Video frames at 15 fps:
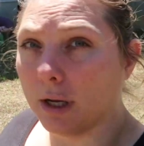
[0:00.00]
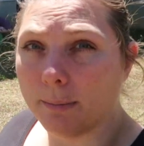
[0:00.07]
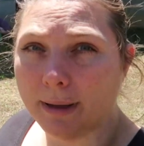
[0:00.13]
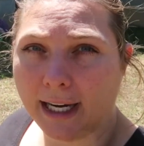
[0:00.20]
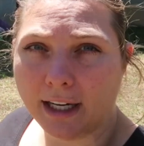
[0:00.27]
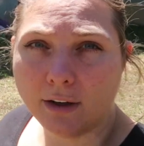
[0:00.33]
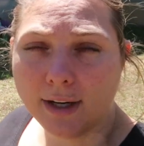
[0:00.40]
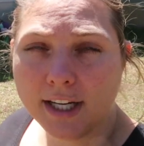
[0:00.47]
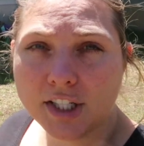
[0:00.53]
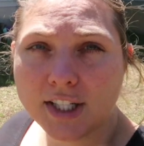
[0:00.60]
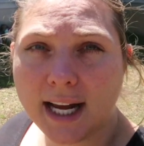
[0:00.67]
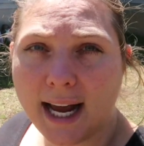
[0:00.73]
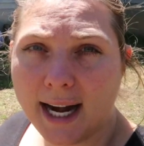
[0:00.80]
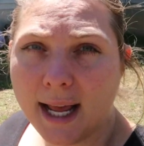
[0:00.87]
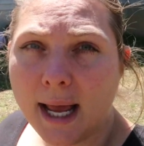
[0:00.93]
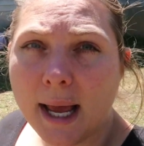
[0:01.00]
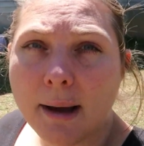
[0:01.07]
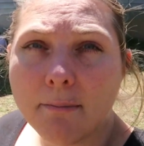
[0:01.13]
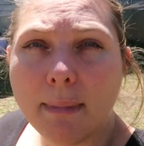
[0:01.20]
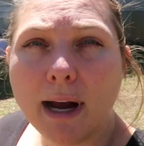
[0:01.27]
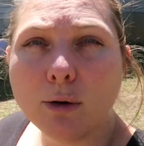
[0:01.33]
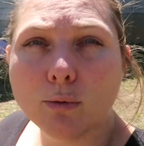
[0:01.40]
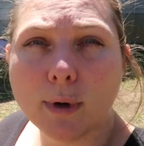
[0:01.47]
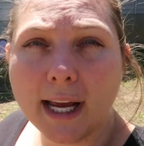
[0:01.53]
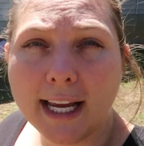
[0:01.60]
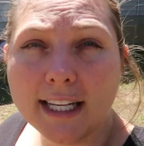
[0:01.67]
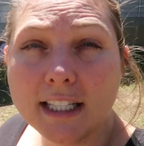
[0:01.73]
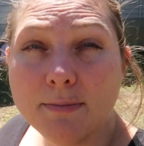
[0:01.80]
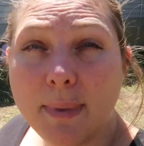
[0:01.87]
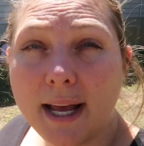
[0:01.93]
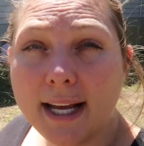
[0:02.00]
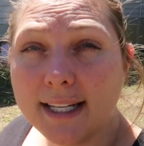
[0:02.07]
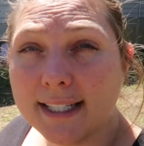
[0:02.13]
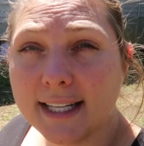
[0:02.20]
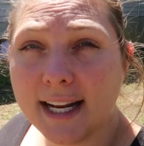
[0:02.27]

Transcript: to plant on each side. My raised beds